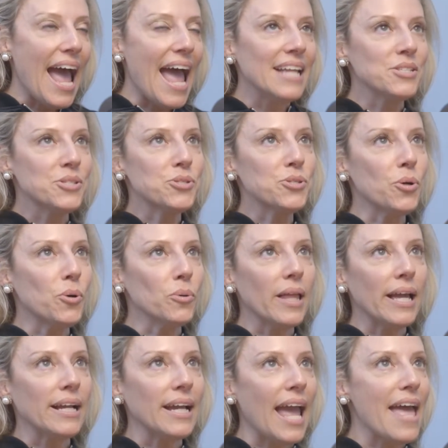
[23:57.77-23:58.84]
And so
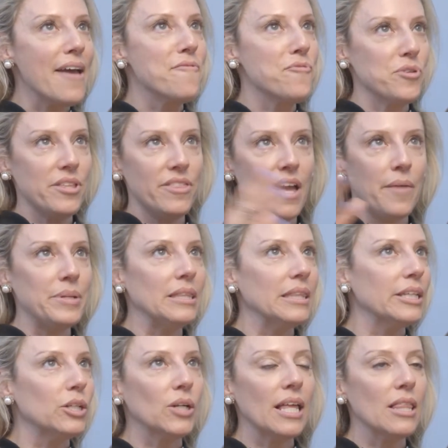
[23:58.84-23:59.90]
like everything, I mean,
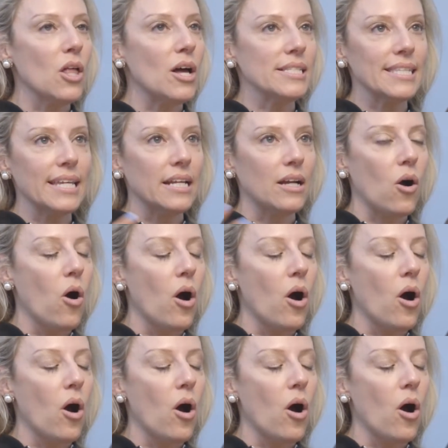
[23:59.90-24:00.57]
literally I lost like